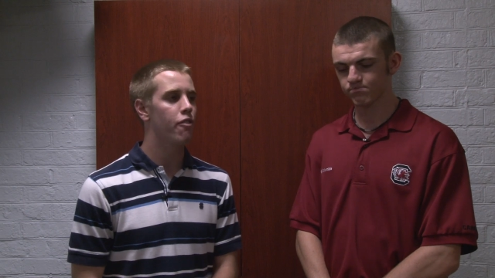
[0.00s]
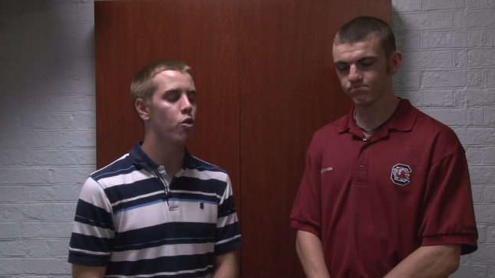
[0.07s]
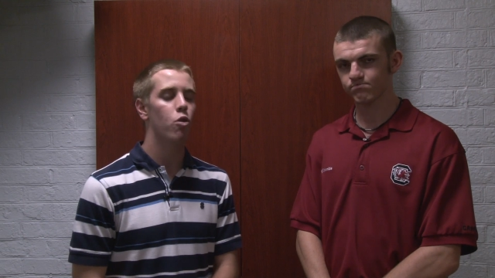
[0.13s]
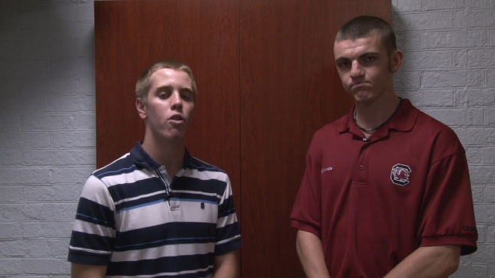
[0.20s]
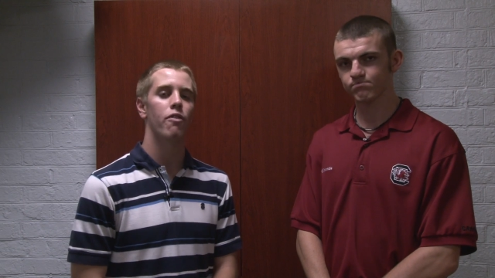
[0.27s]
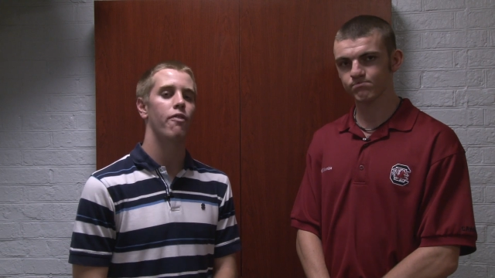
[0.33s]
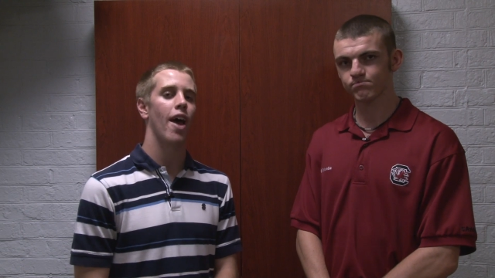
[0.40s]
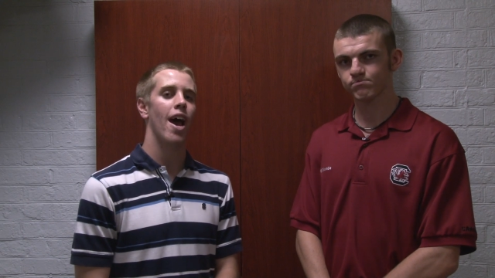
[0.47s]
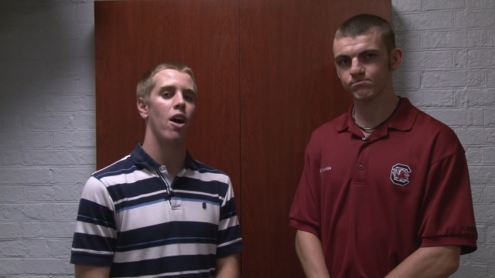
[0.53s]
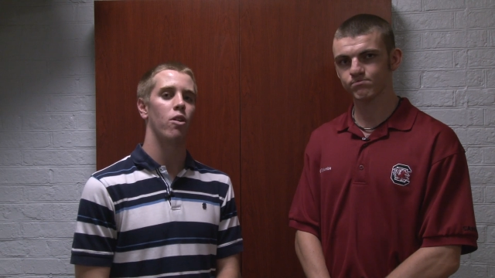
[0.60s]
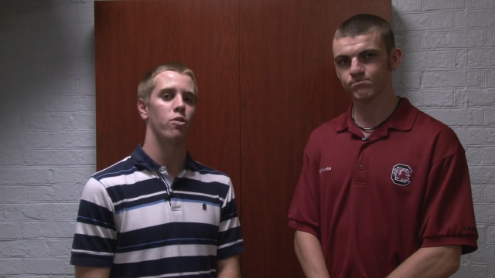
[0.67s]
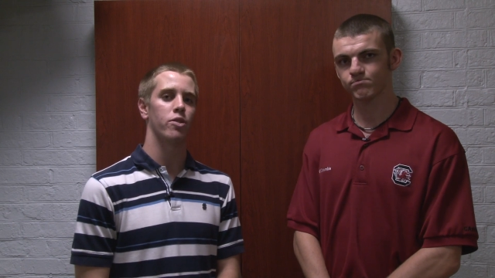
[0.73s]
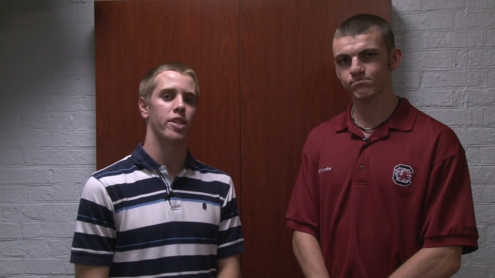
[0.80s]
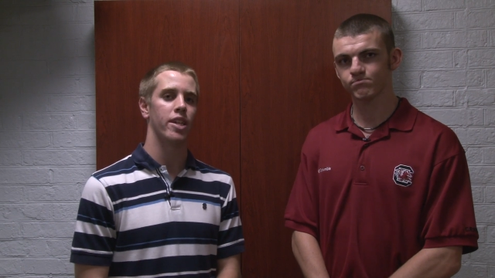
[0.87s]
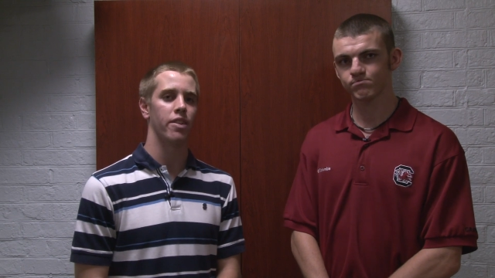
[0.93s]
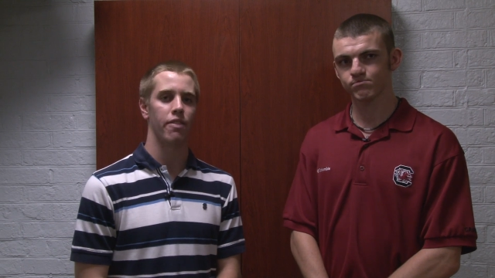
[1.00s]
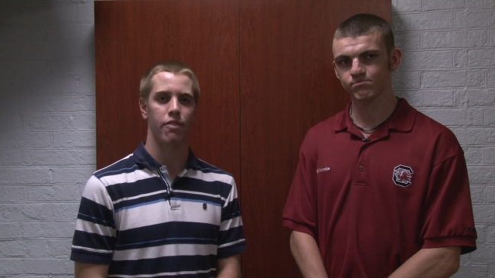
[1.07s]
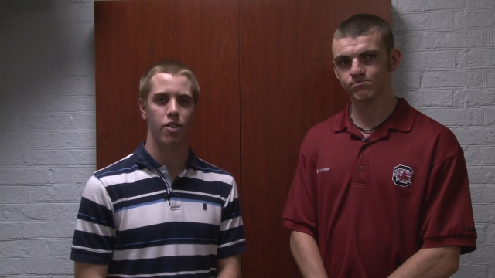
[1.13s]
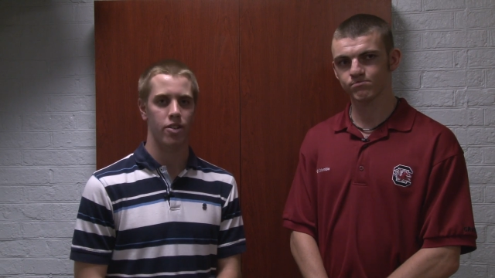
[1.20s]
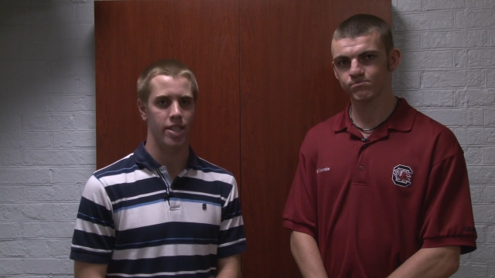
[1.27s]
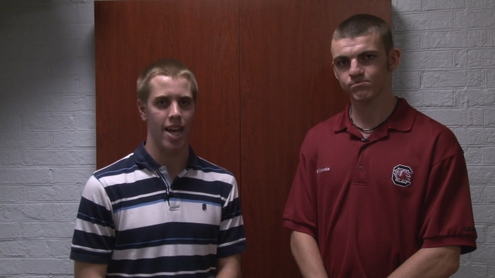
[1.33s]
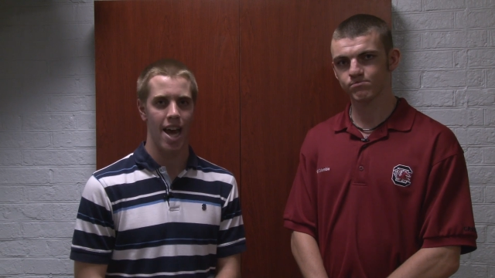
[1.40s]
Speaker 1: four fouls in the
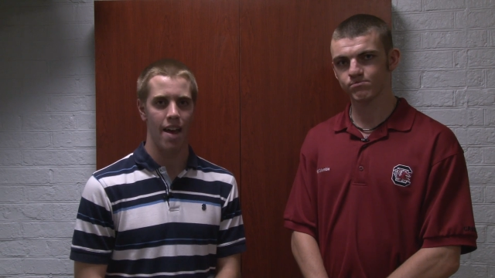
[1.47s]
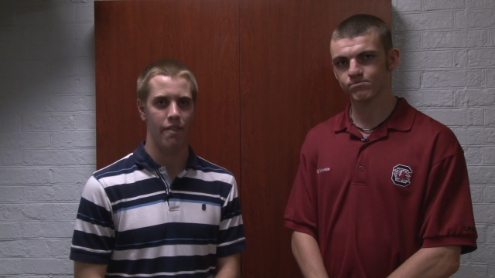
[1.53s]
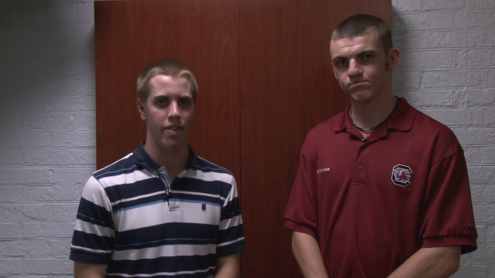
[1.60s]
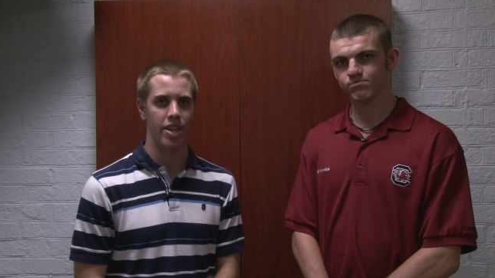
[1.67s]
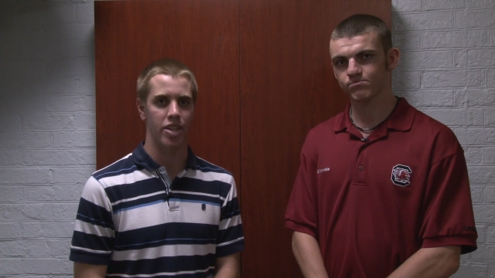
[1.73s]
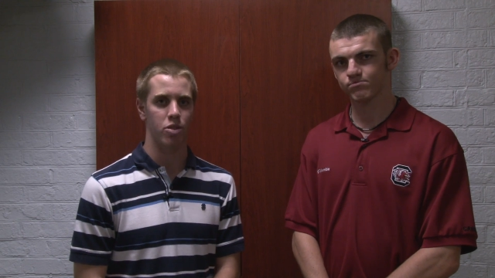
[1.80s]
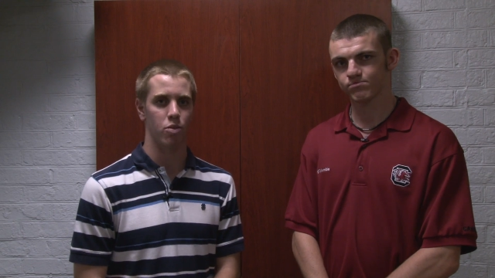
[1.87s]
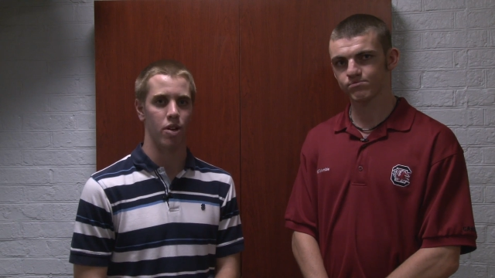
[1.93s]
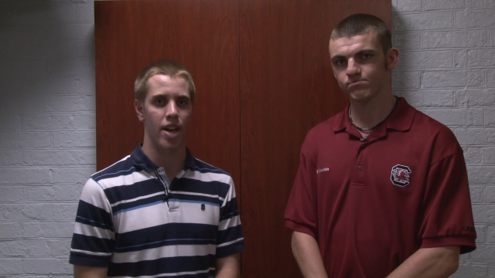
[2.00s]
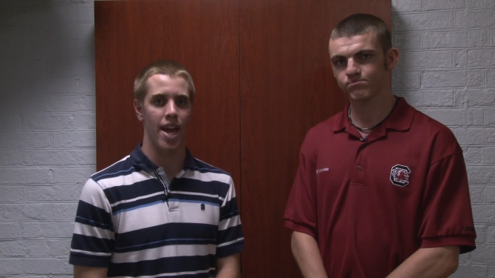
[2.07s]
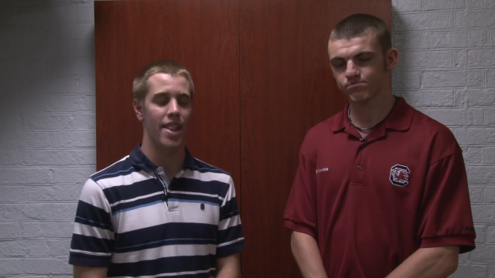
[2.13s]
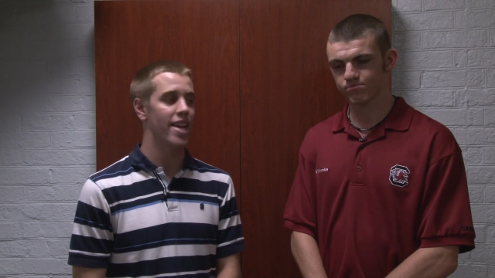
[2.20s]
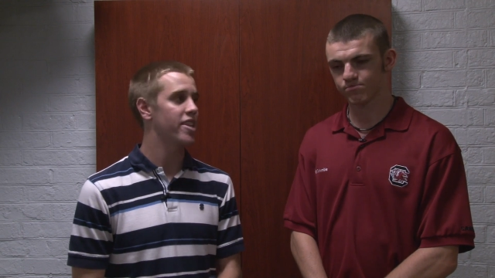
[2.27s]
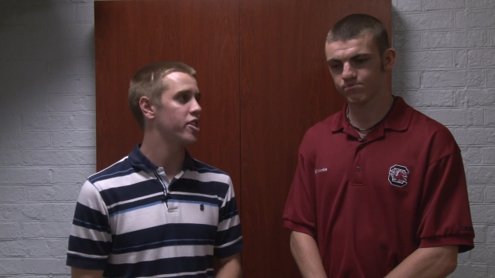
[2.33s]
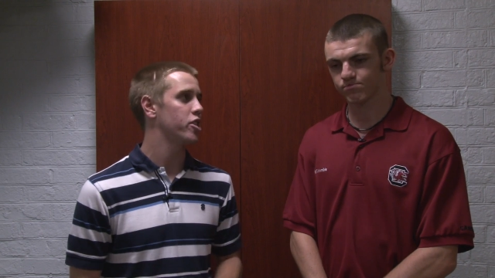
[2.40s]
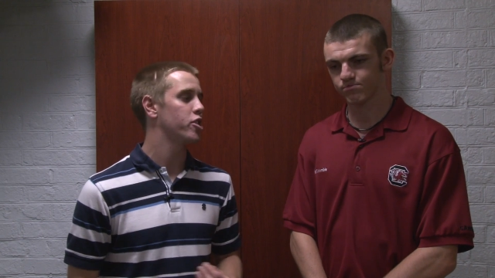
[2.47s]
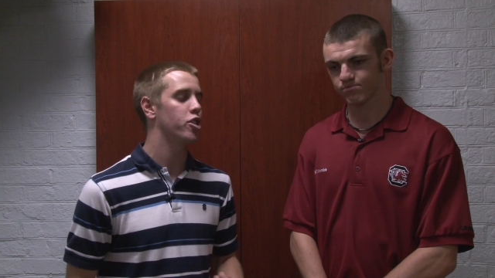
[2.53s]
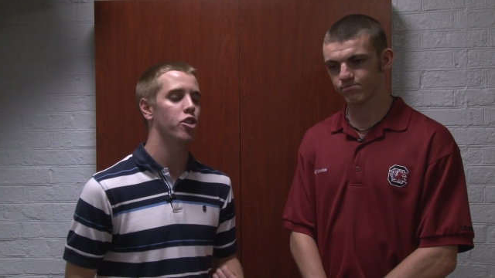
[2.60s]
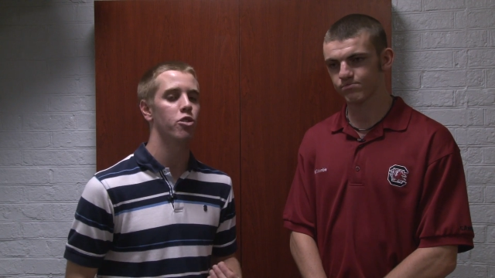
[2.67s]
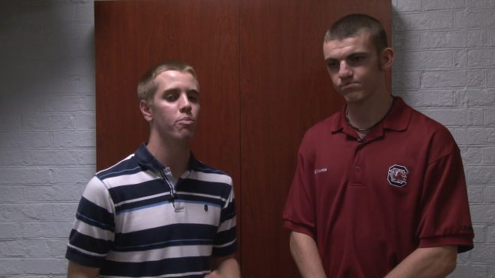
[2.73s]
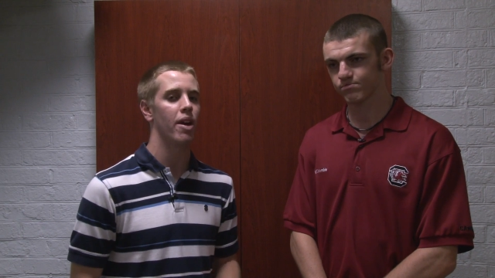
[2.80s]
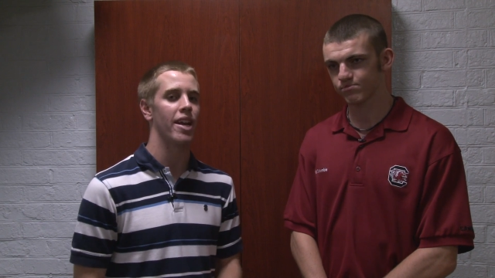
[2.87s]
first half in this one, and that's just
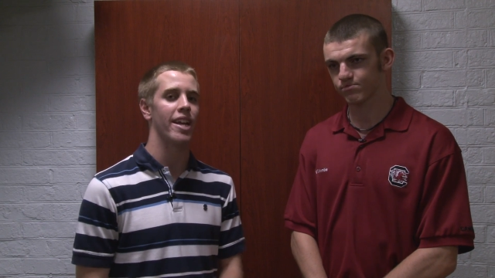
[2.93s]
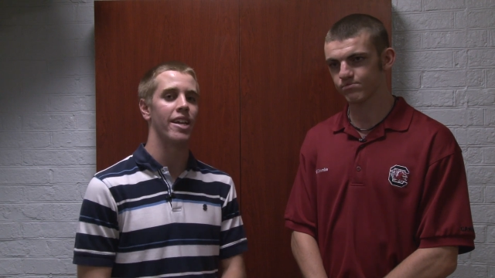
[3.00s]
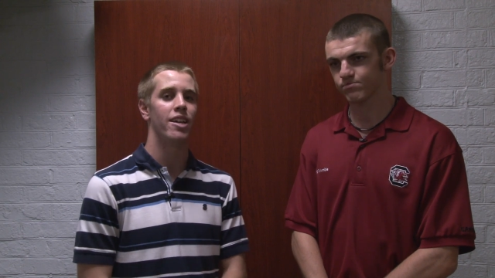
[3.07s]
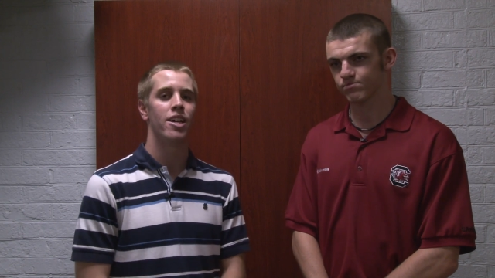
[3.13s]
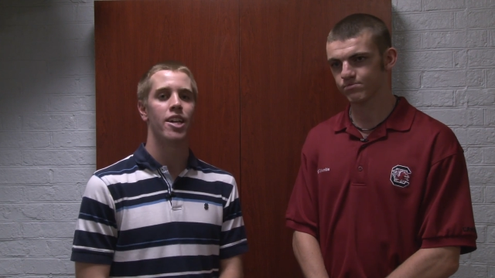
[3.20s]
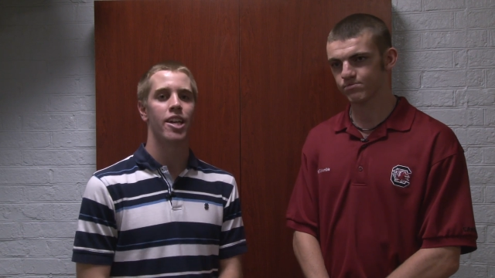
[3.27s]
too many.